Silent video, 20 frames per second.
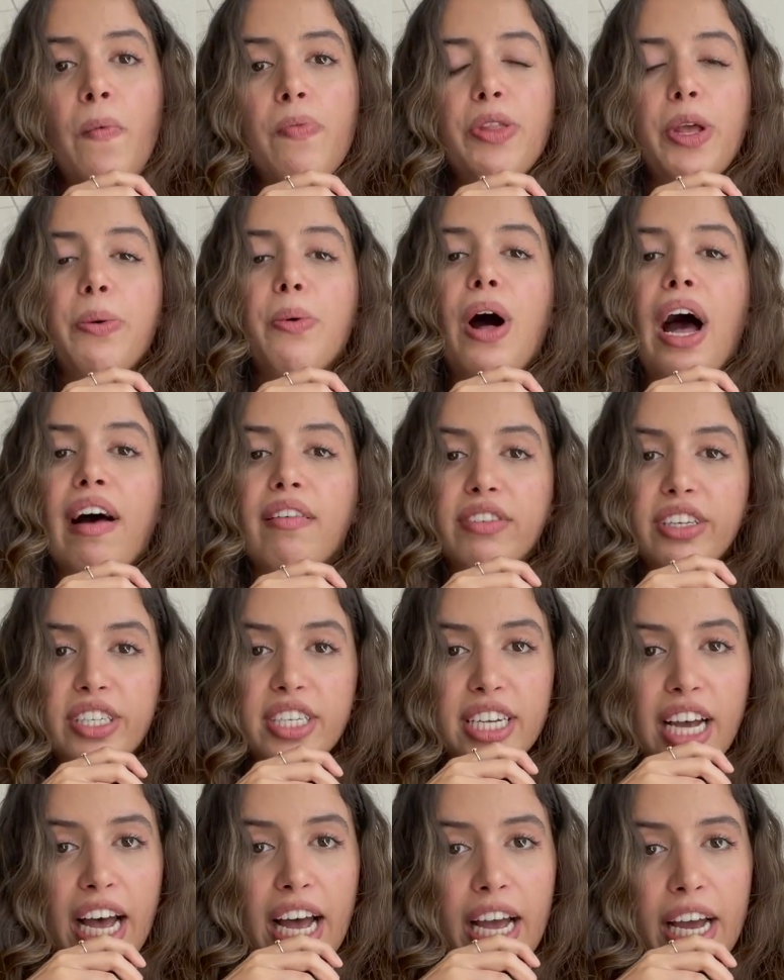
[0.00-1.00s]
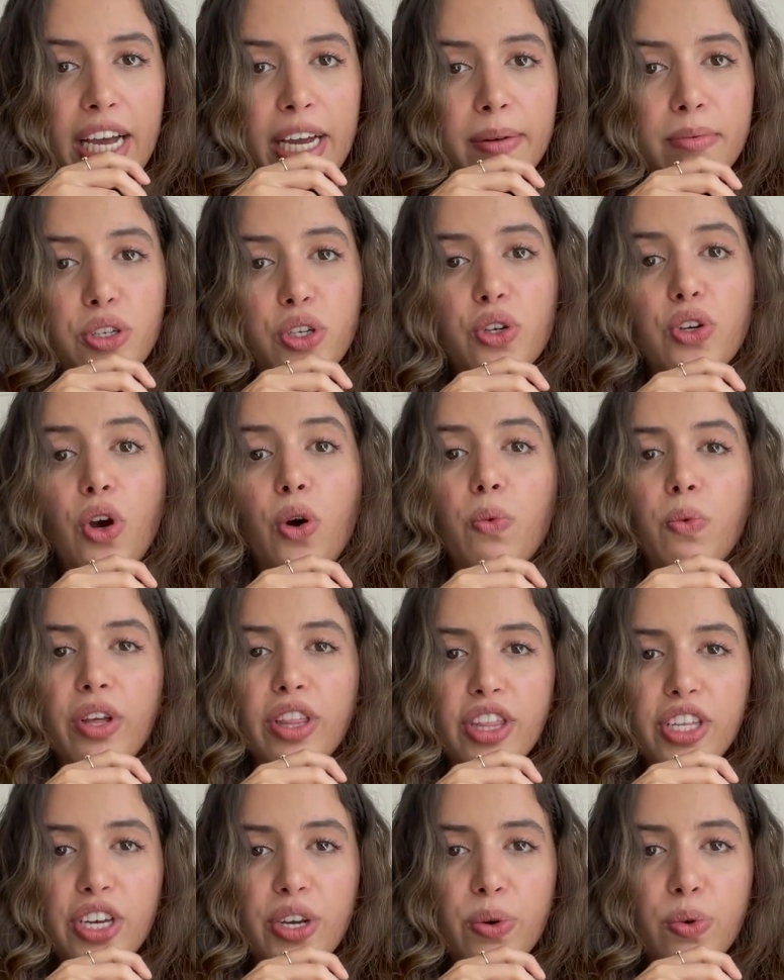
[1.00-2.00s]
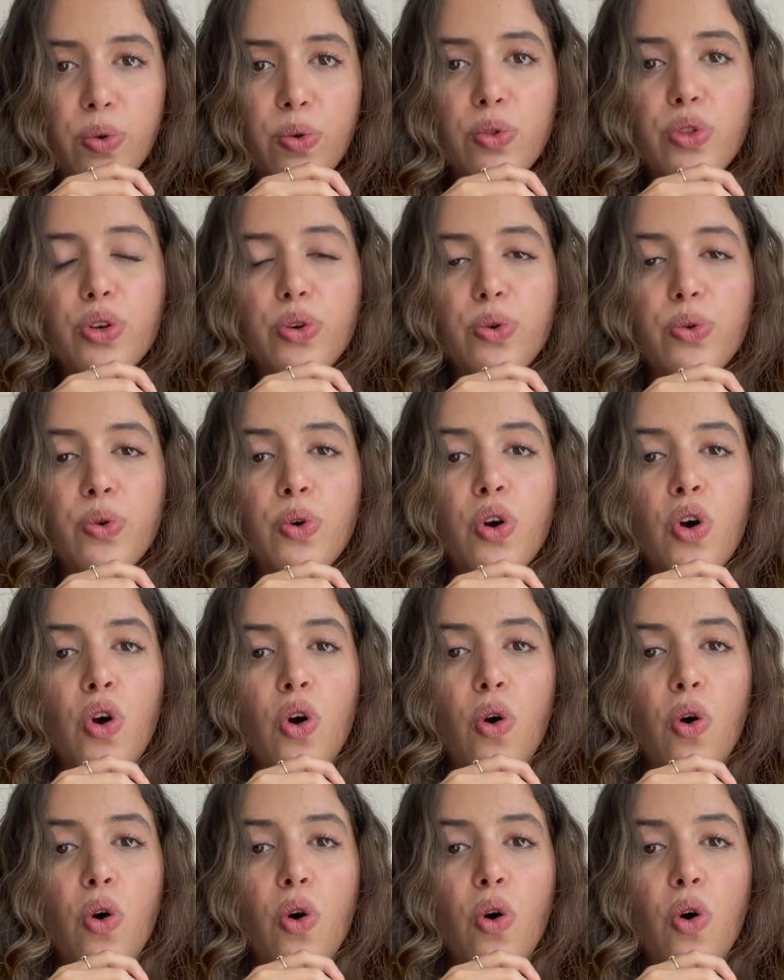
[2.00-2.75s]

they will have the time to go with you through